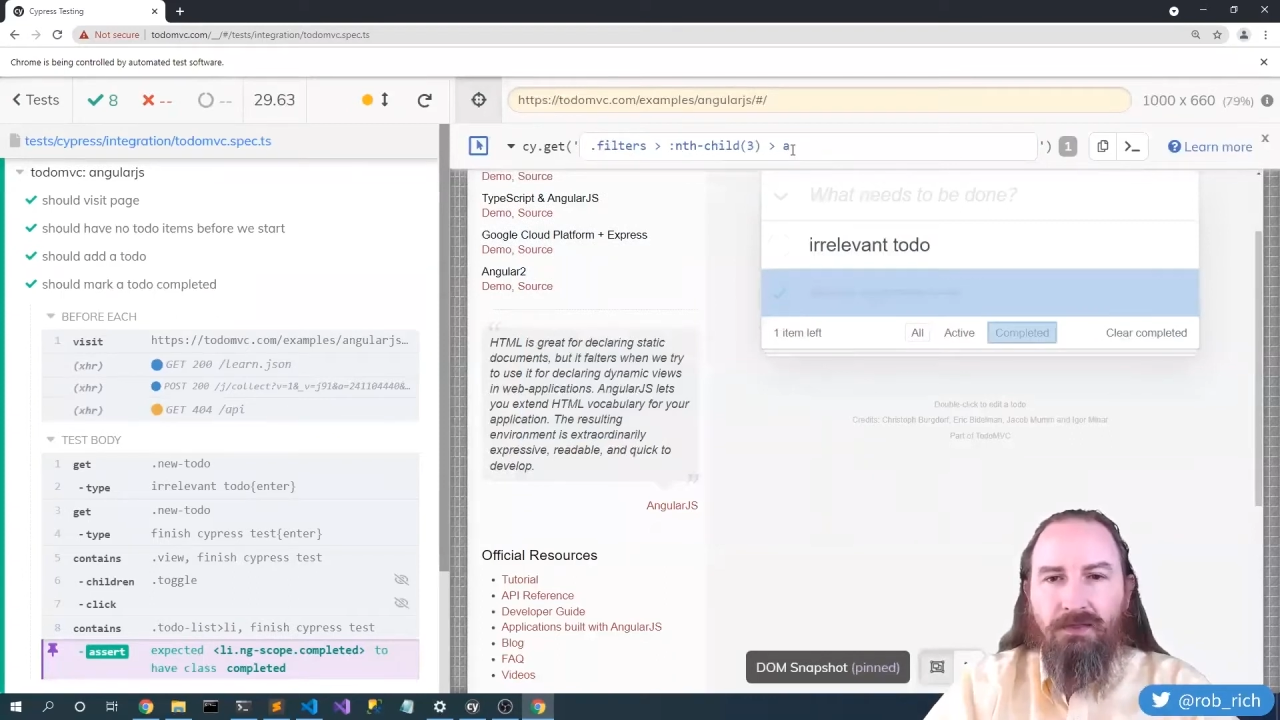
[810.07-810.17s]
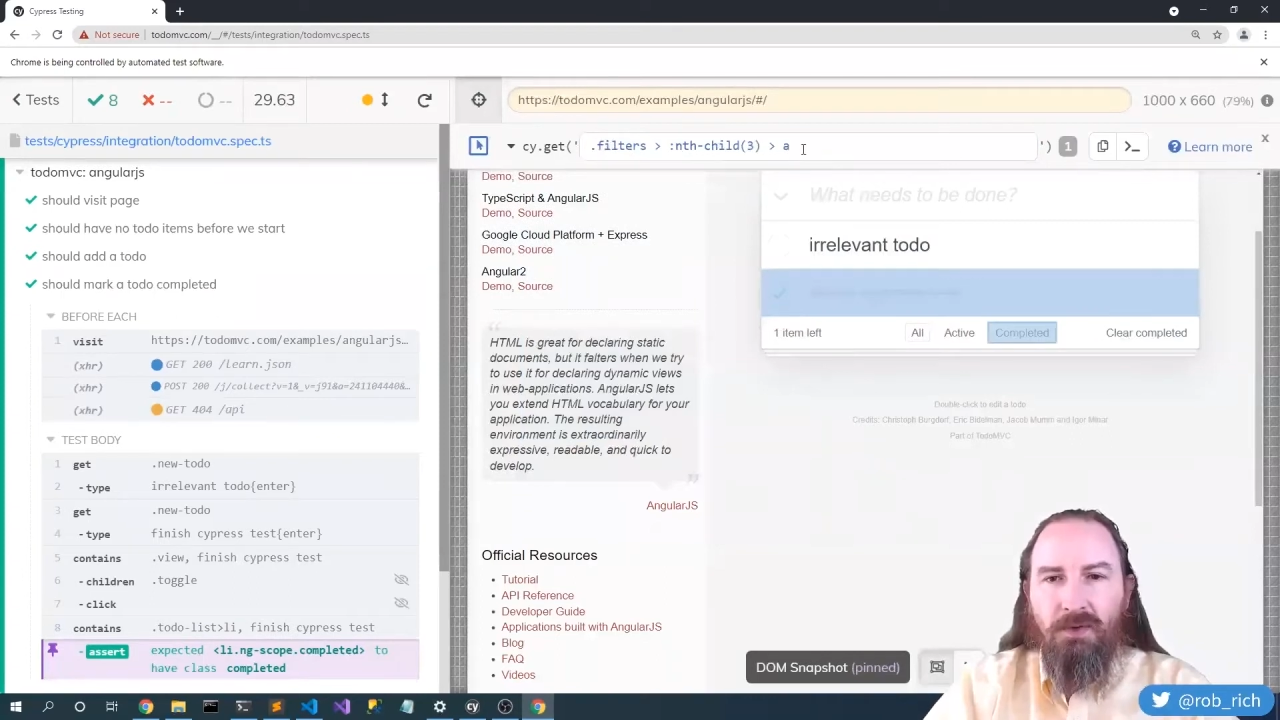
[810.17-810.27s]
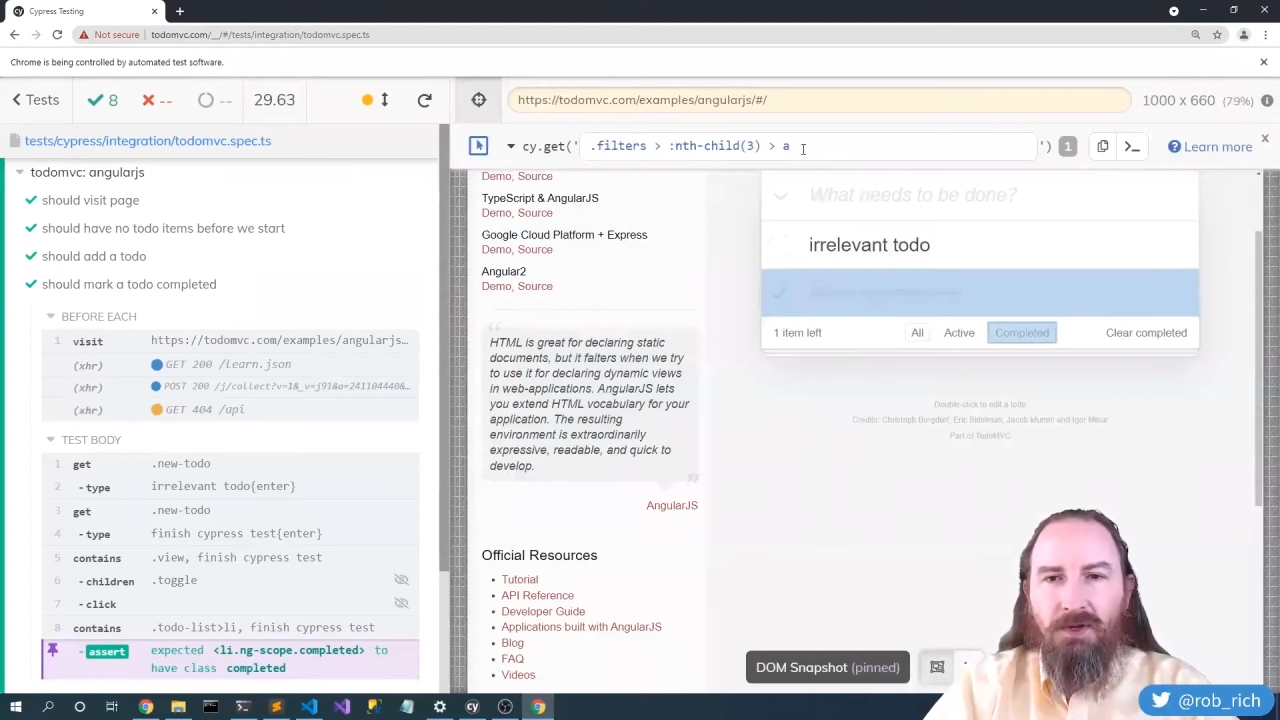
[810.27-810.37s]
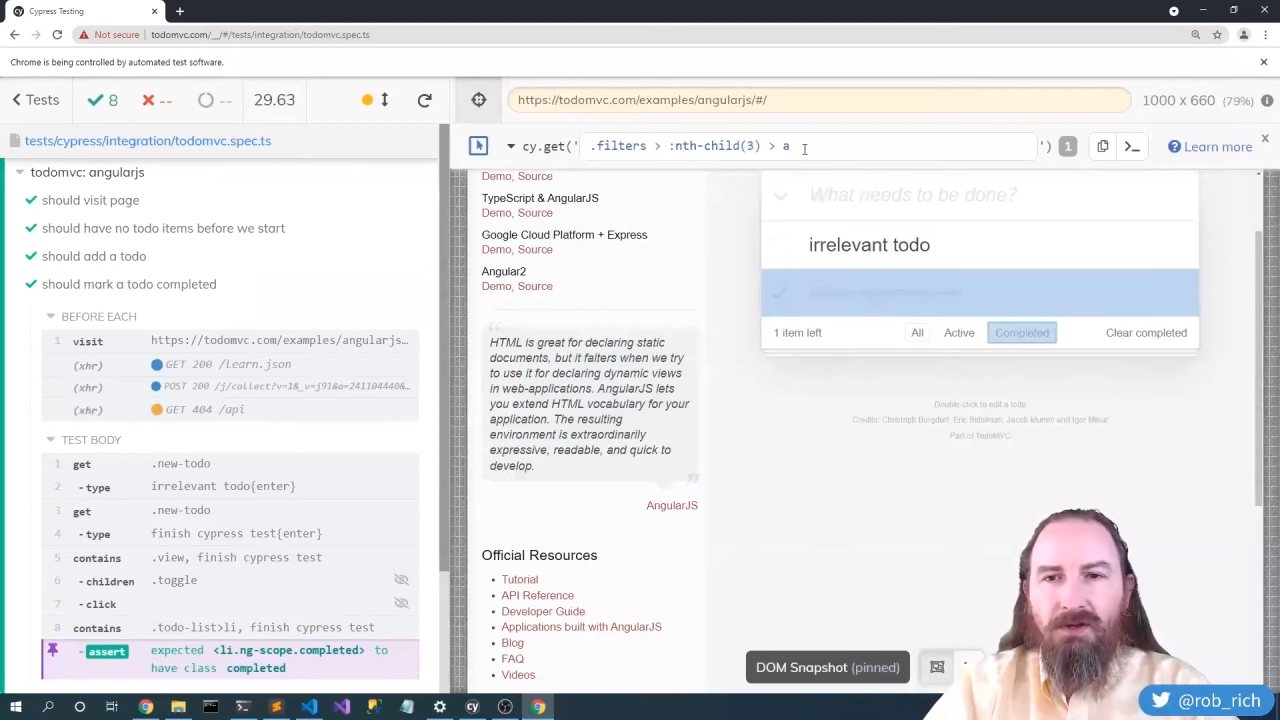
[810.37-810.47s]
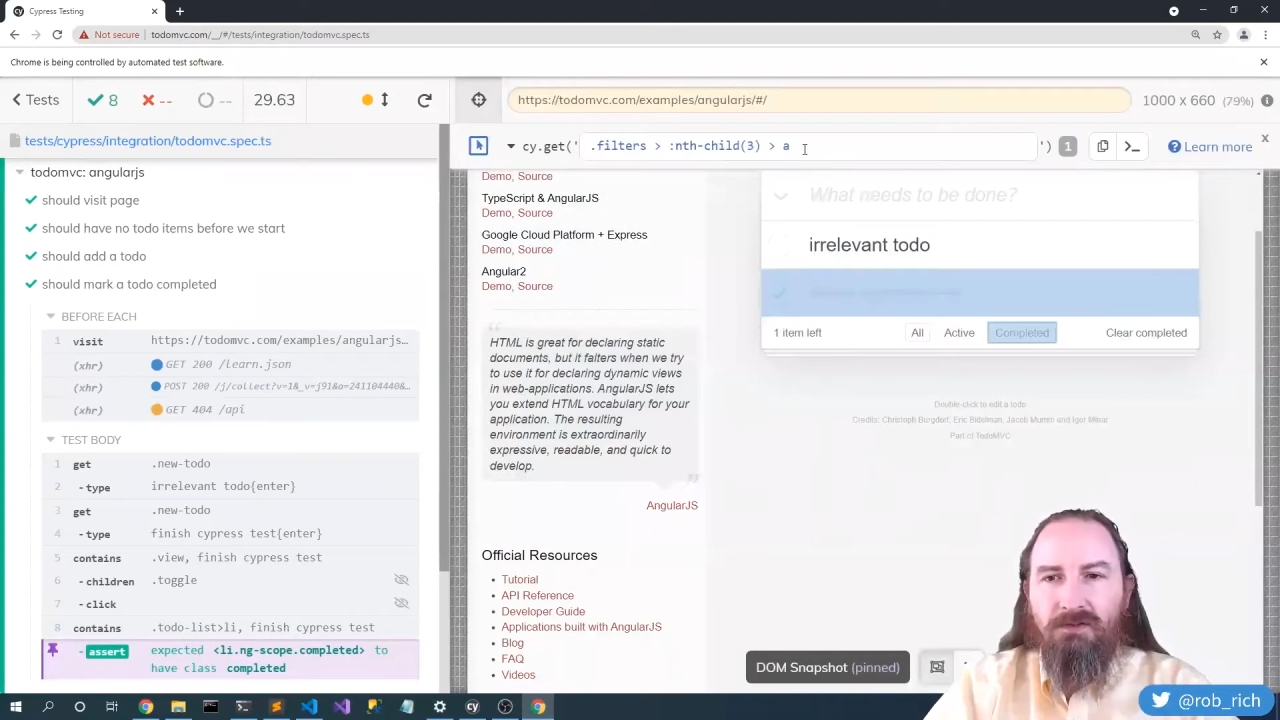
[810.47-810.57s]
that
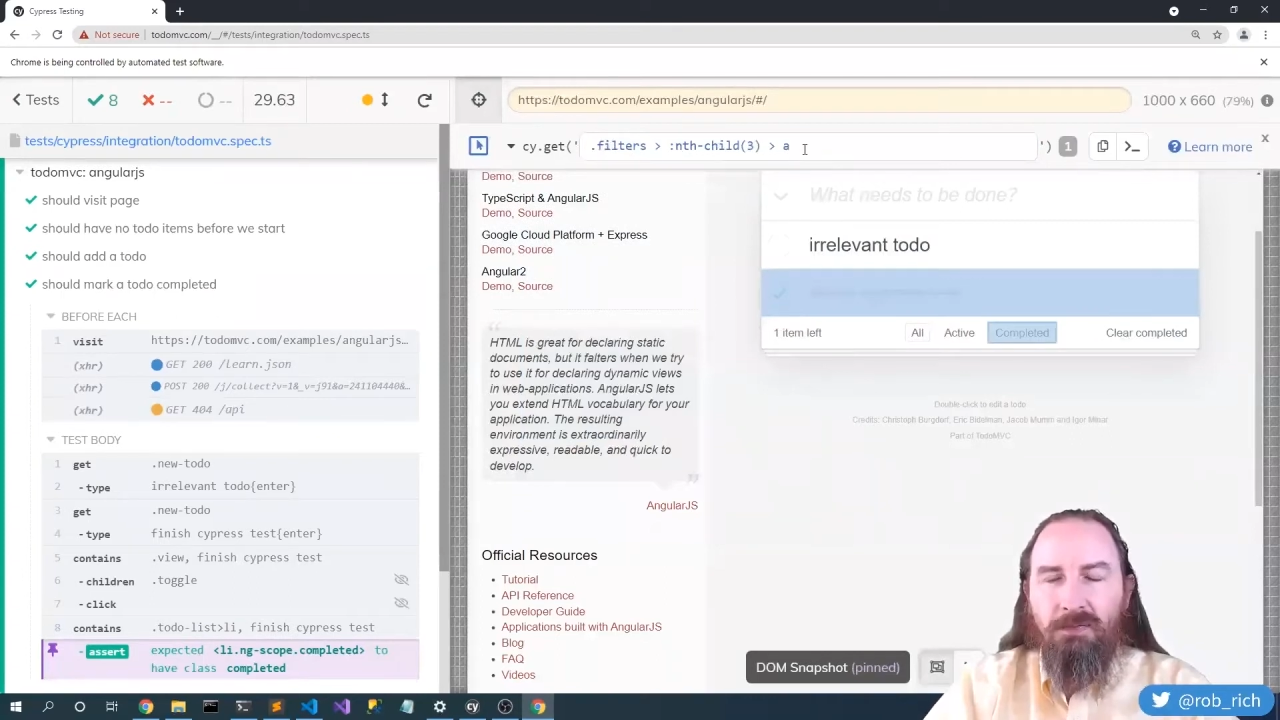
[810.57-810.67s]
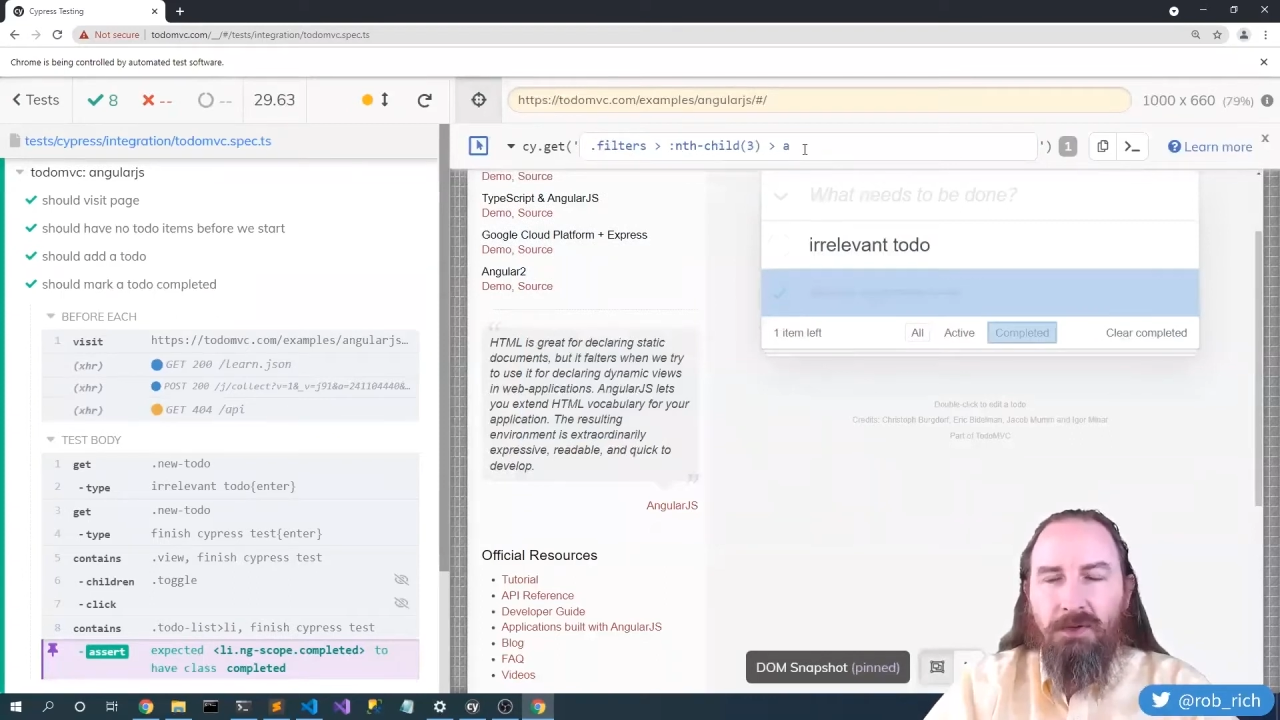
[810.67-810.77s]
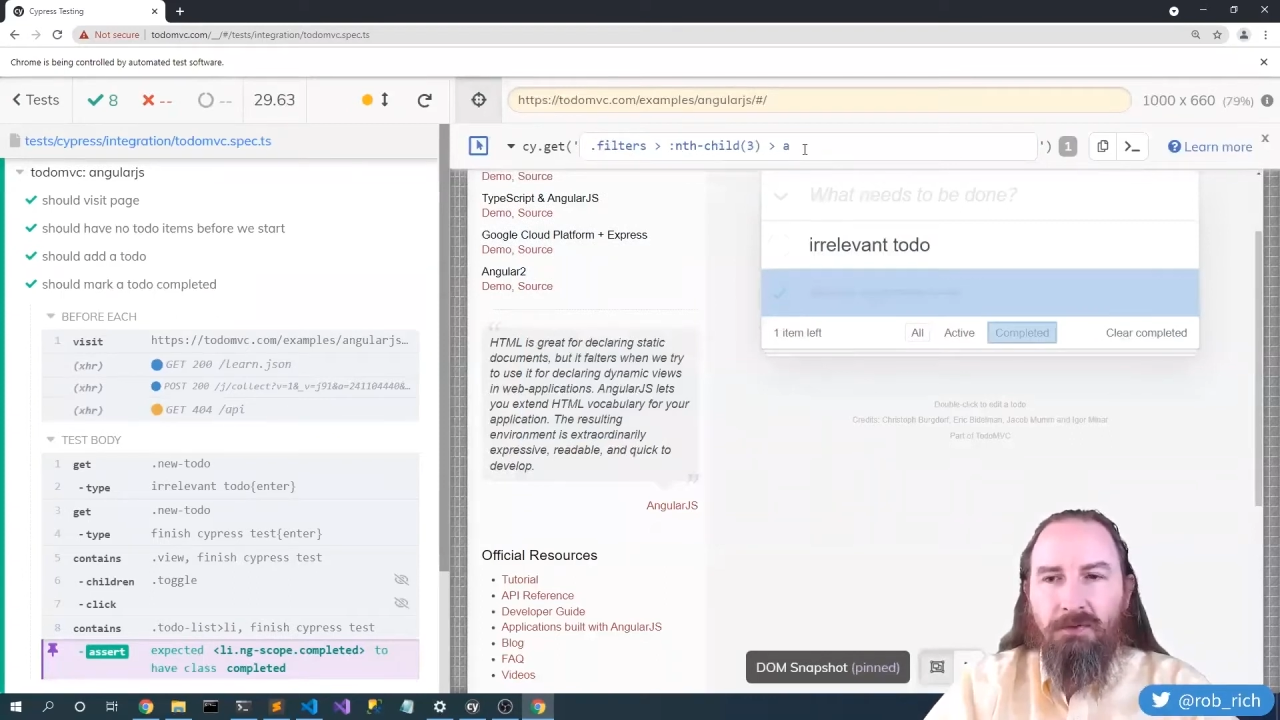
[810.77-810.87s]
we need to be